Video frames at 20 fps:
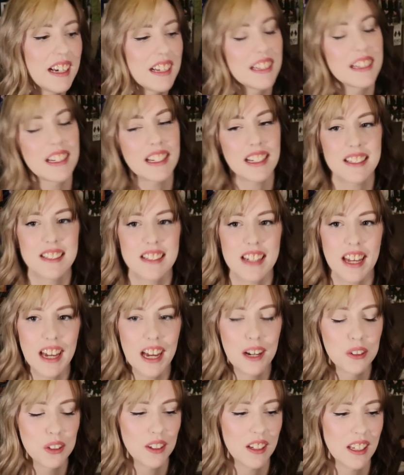And the next day
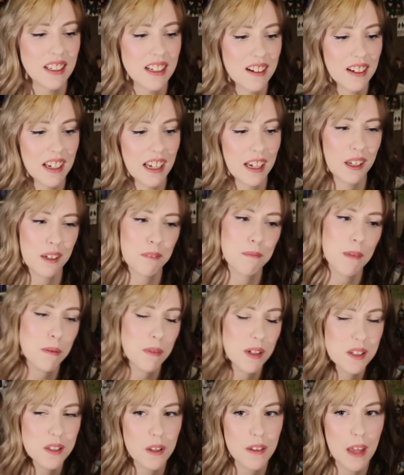I would look at it, okay,
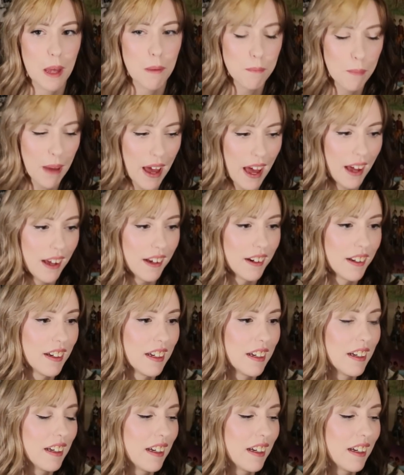maybe it's not that bad.